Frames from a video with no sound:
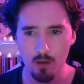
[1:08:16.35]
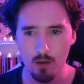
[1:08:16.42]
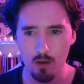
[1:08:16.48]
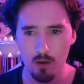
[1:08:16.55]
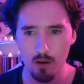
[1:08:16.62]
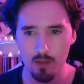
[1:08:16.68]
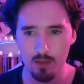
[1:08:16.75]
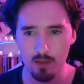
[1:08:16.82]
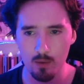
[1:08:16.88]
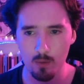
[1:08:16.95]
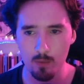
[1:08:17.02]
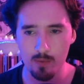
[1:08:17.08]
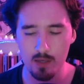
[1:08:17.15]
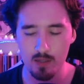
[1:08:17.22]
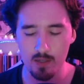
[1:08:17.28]
And I think there
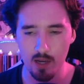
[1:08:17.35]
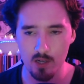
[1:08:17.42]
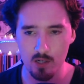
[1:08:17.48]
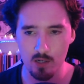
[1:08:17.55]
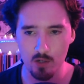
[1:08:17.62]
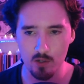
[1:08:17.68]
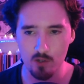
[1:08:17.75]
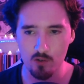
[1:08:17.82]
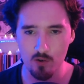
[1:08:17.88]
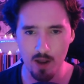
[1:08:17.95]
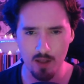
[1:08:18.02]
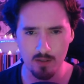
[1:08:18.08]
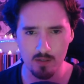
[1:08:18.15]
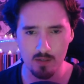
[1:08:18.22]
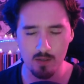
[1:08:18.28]
would be a section on
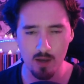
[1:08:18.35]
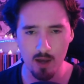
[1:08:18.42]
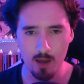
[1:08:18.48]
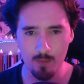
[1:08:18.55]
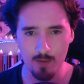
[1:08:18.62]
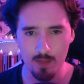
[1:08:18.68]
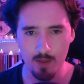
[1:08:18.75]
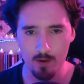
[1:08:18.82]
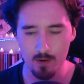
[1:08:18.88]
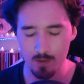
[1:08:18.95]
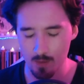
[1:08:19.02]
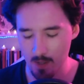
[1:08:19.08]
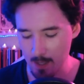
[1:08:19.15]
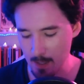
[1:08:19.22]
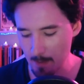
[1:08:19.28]
trans time in there as
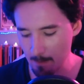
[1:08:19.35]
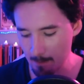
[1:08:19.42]
well.